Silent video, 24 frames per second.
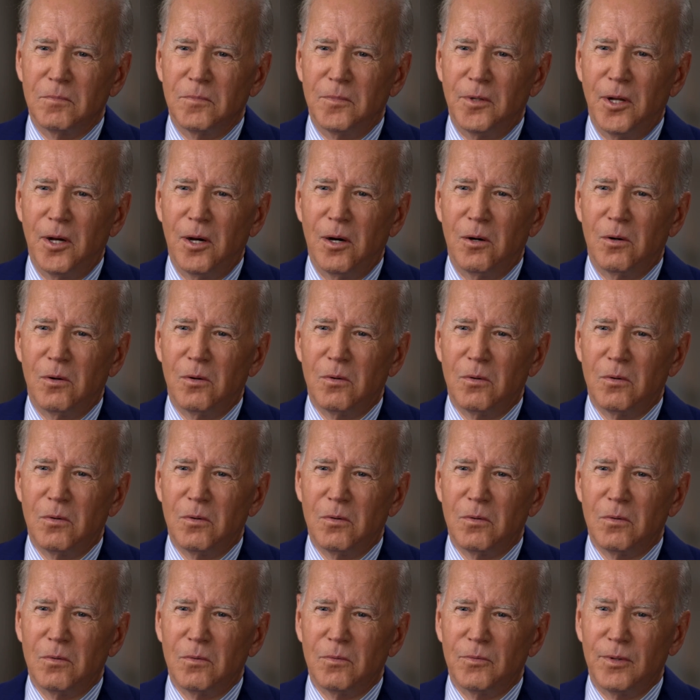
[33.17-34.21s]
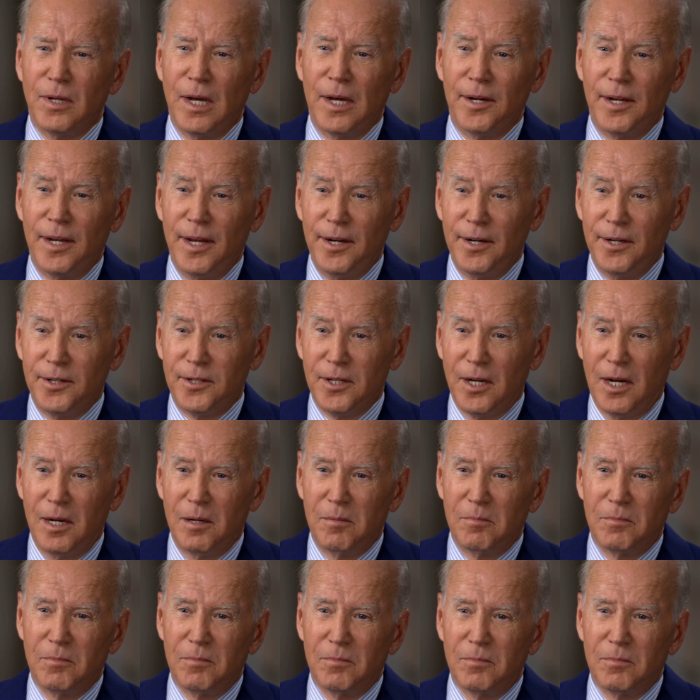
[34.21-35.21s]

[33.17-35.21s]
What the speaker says: No, not ahead of time.